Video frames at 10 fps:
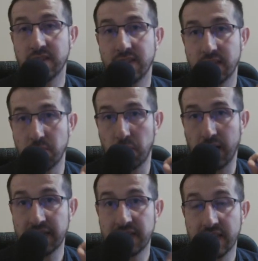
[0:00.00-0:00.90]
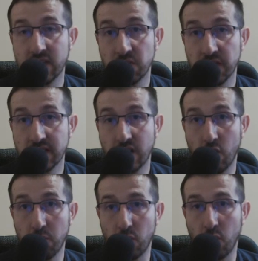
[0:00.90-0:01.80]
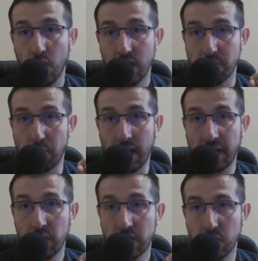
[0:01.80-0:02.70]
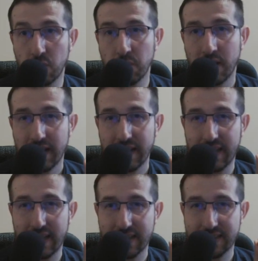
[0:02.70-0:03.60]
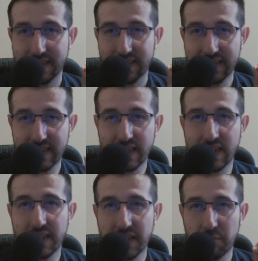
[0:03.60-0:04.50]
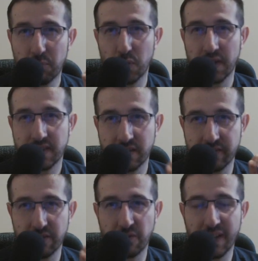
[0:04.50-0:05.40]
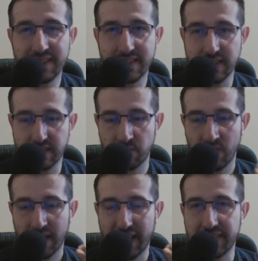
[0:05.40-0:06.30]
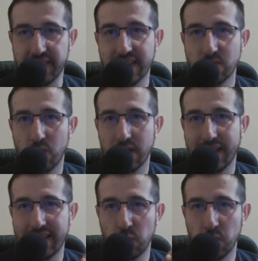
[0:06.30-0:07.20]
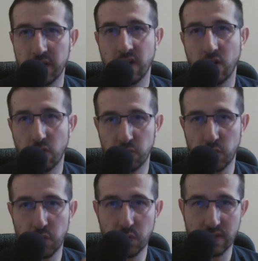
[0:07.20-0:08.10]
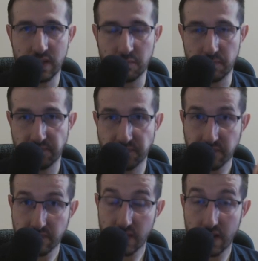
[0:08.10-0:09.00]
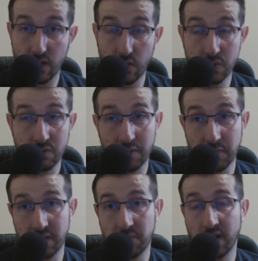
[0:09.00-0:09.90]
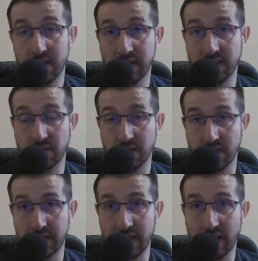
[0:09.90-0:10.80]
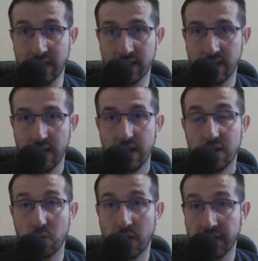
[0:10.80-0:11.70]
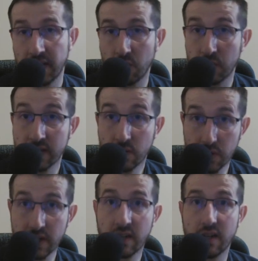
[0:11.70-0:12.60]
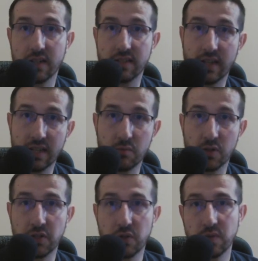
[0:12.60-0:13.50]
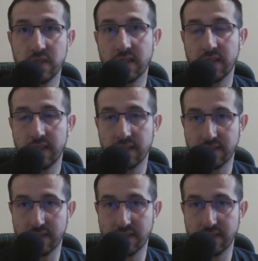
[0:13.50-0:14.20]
that by the end of this combo, my Raccoon has really impressive defenses, and that's why I really love to use him. Also, my main ability is healing. Right now, with the green card, I am reducing his